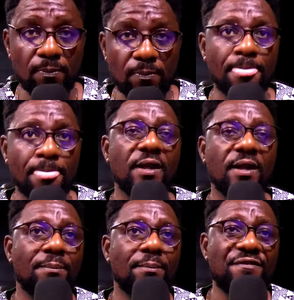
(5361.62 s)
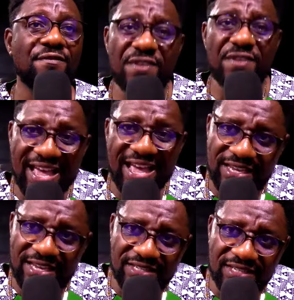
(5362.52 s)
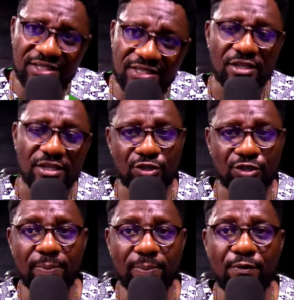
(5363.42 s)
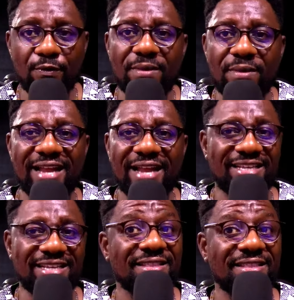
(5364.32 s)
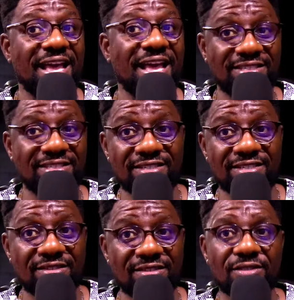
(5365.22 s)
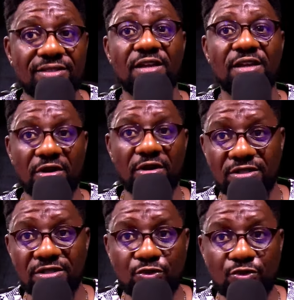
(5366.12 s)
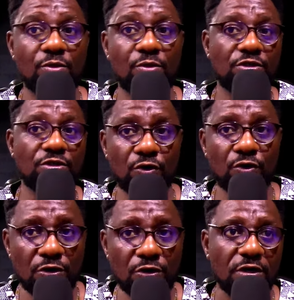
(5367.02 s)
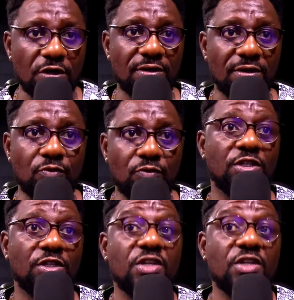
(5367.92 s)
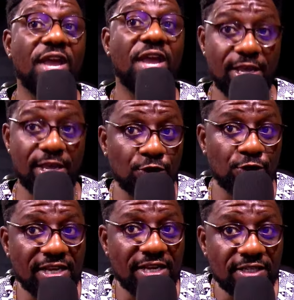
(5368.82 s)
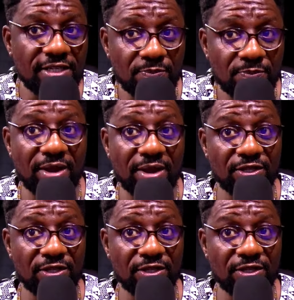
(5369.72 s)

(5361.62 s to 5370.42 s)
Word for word: My fear is some people may have sent theirs since 3 months, 2 months, you know, with the way I usually prep it up.